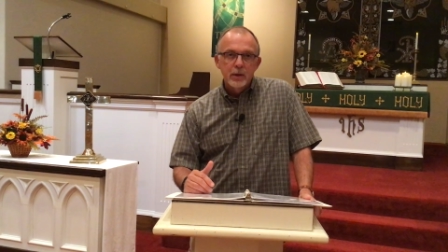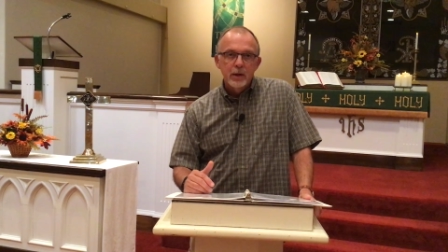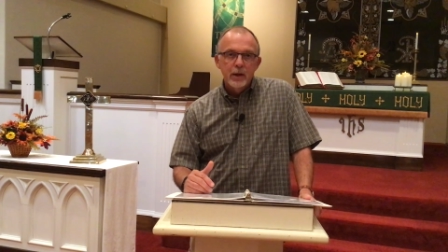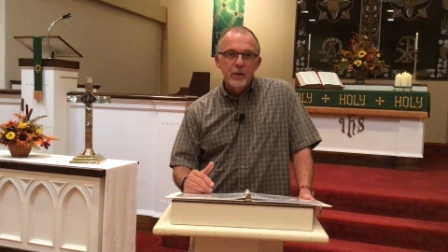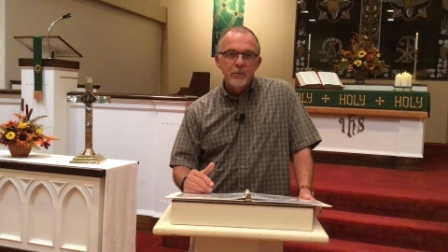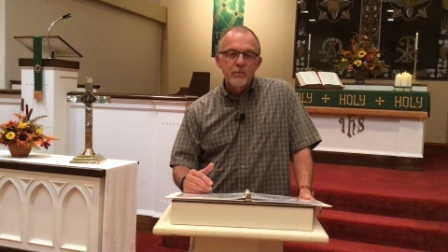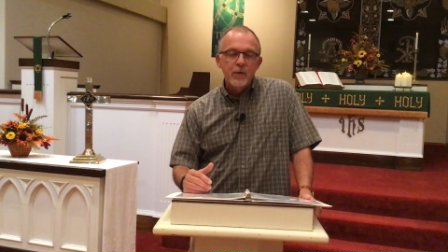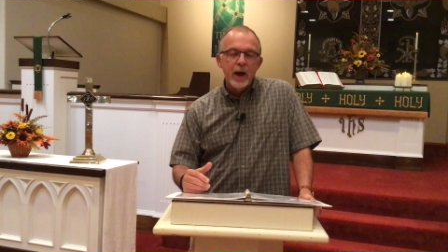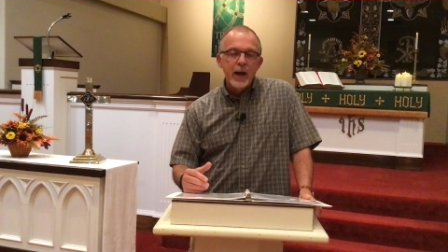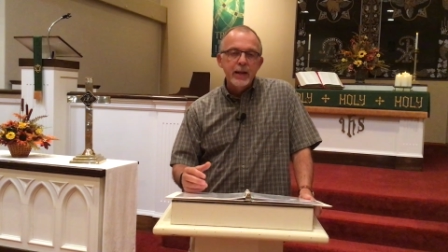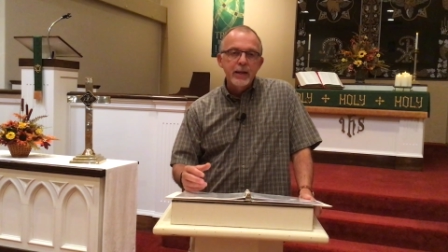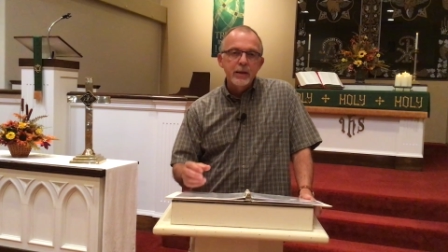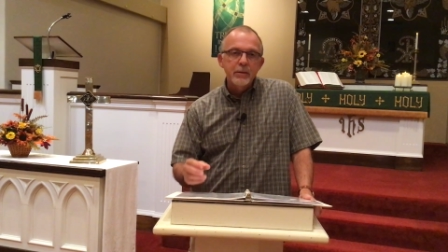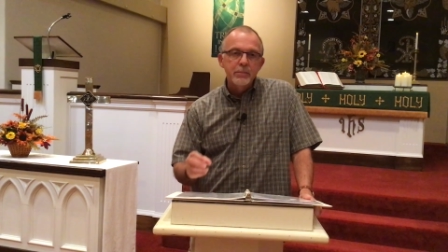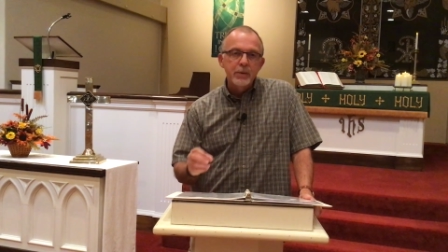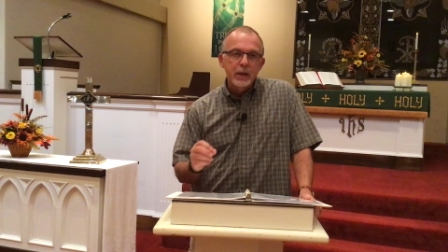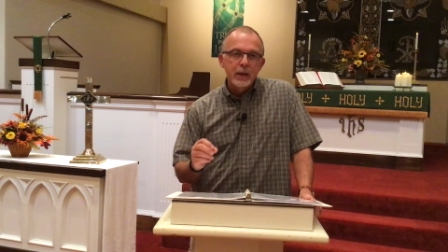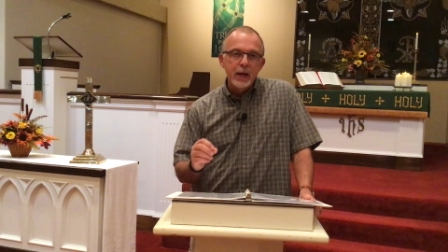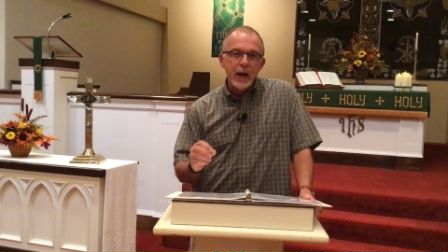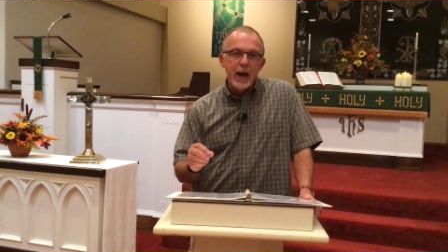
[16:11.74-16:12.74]
Invite Him
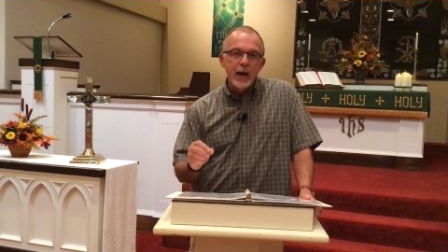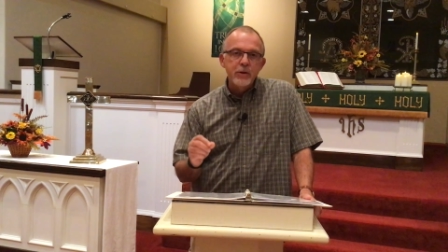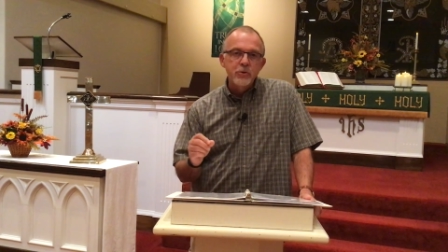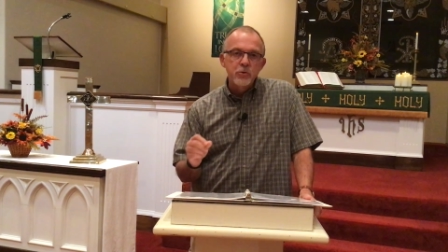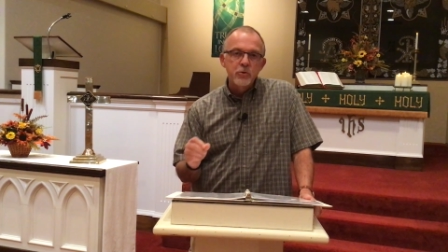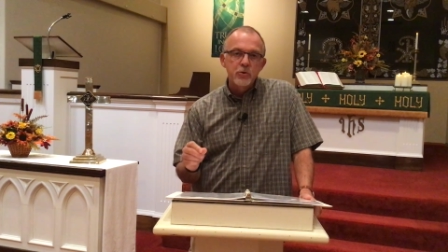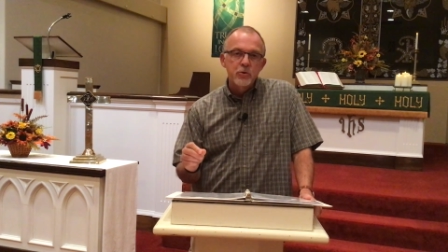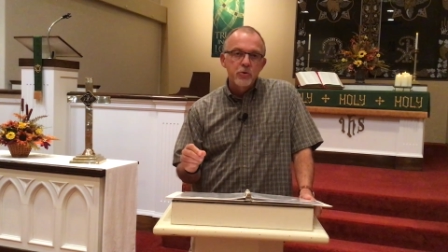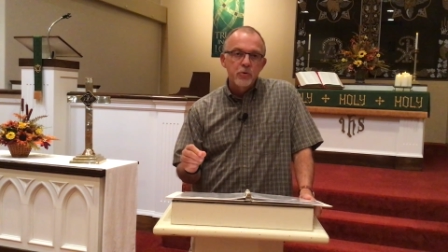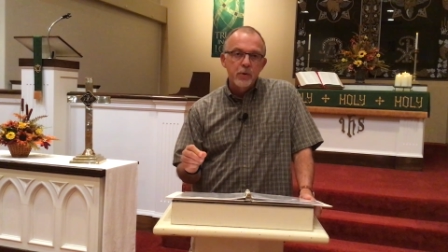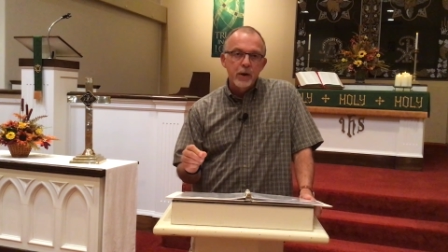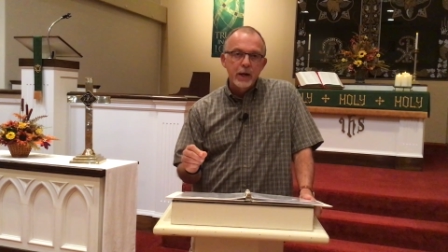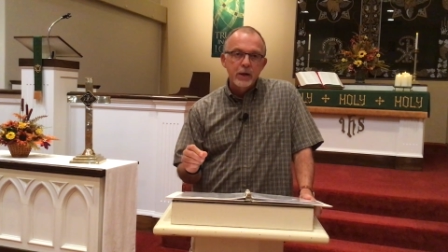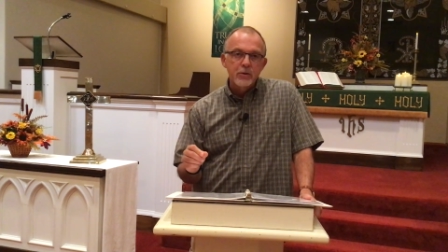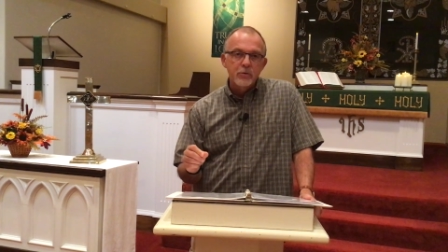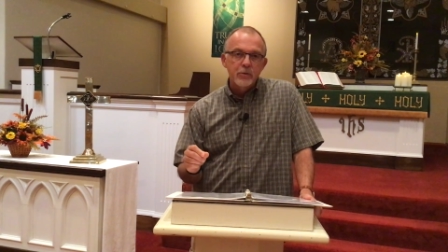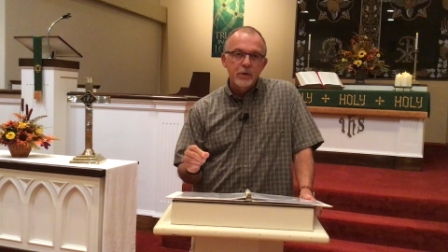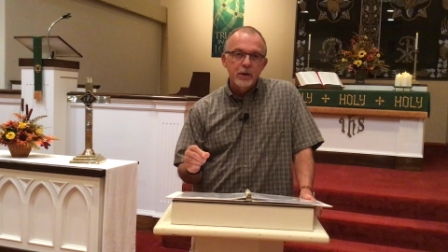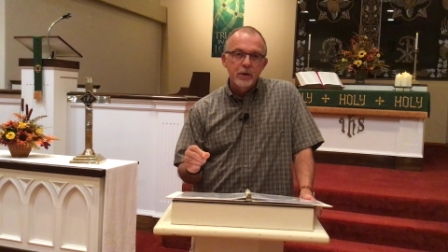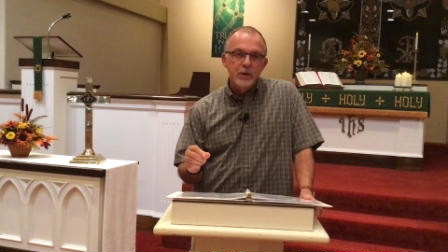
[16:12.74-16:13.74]
to guide you in the
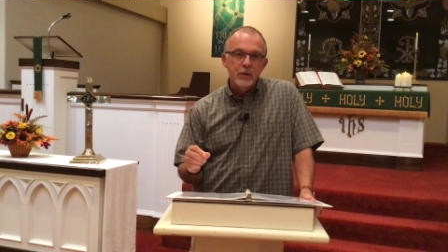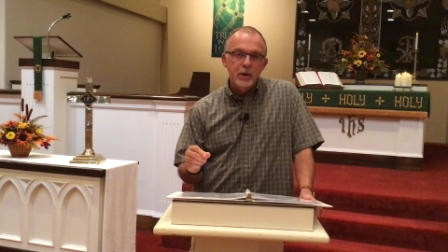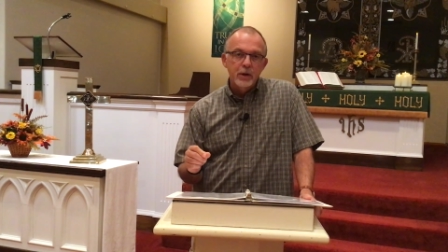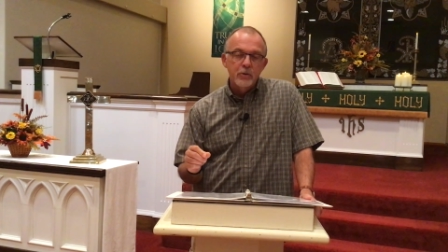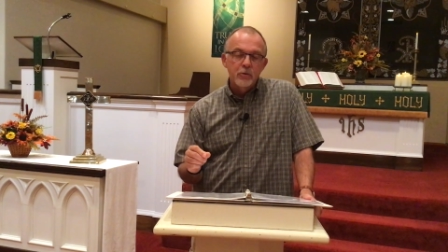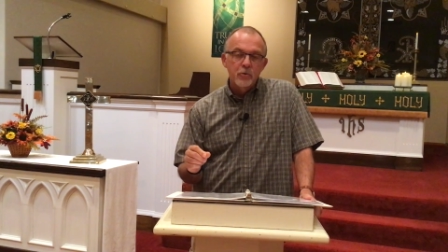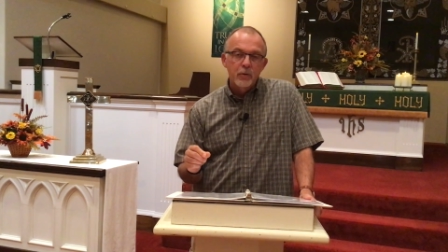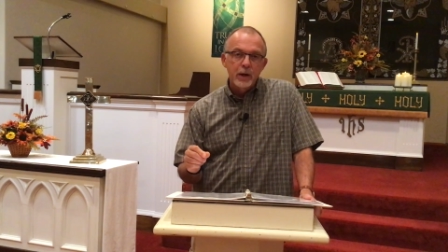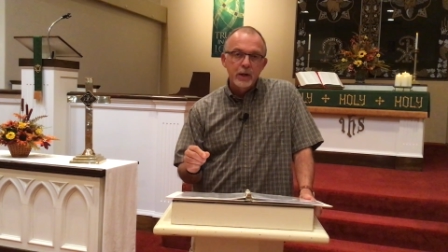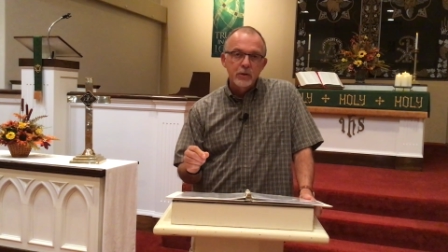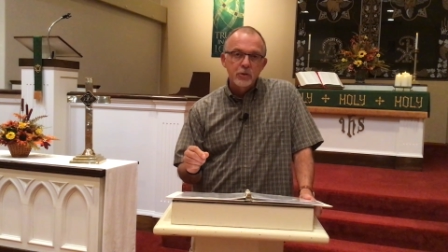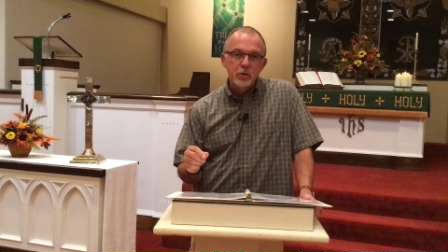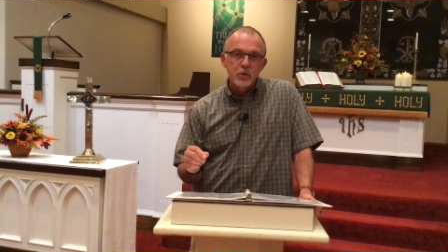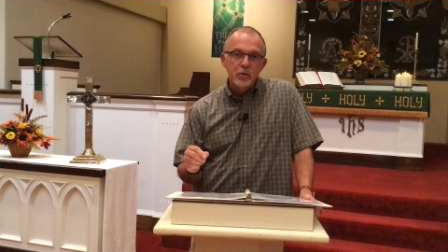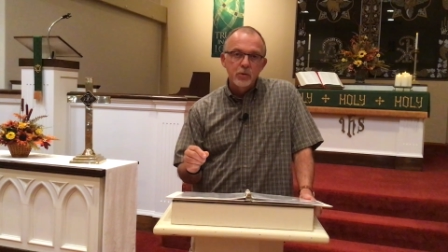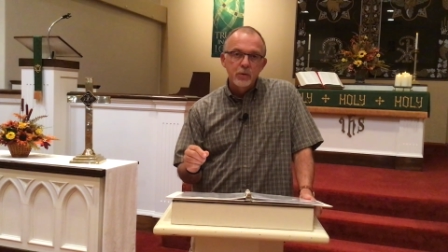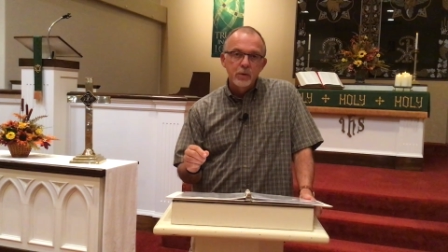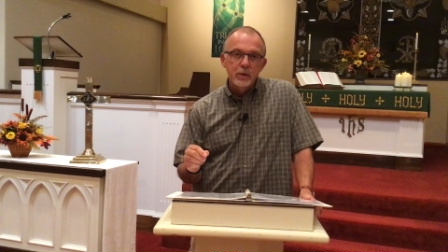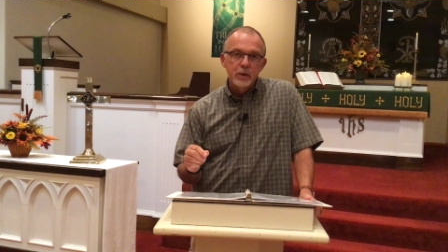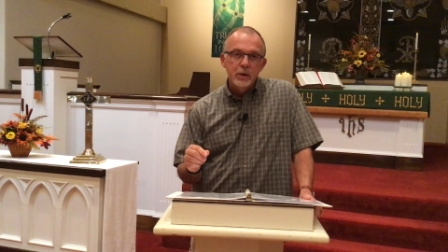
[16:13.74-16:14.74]
directory and direct
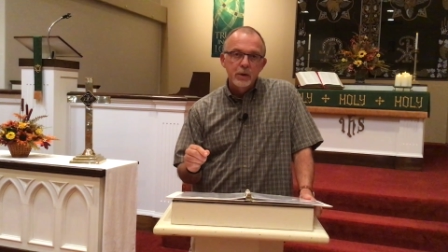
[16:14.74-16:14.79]
you